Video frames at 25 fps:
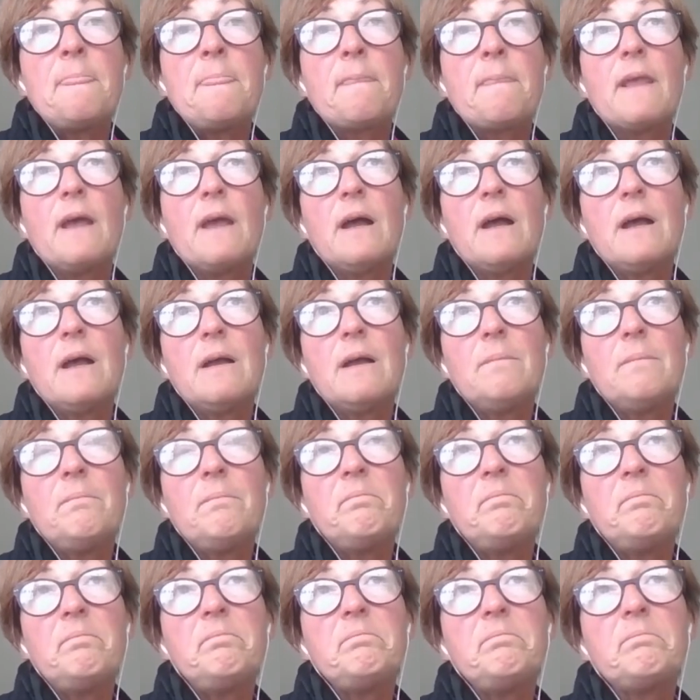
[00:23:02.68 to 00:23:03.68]

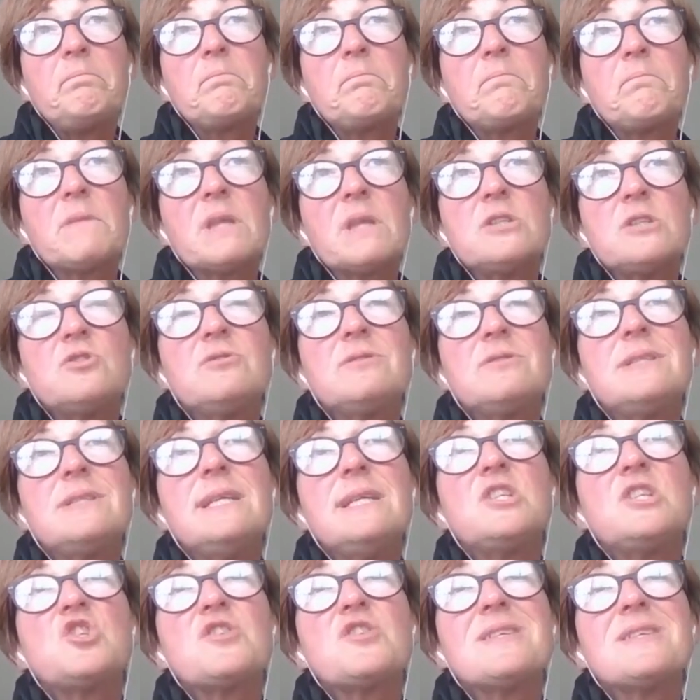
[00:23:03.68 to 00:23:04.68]
to
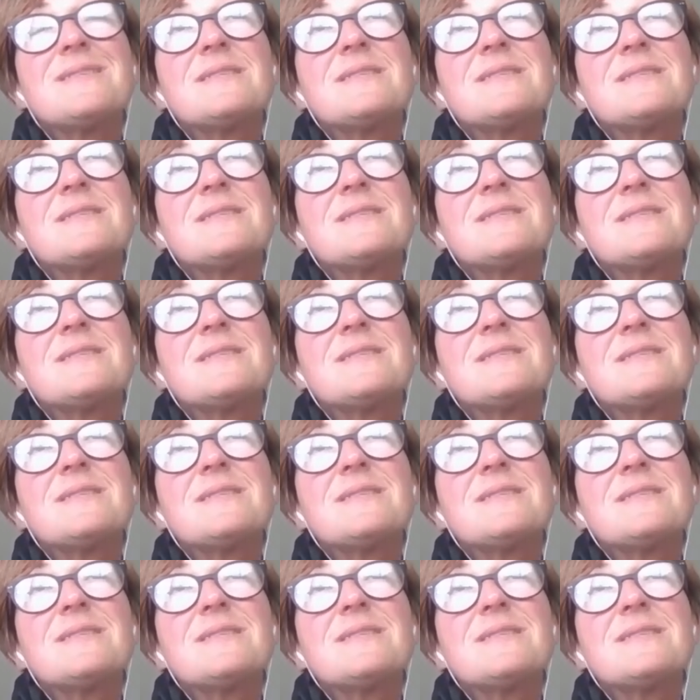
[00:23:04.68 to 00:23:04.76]
teach the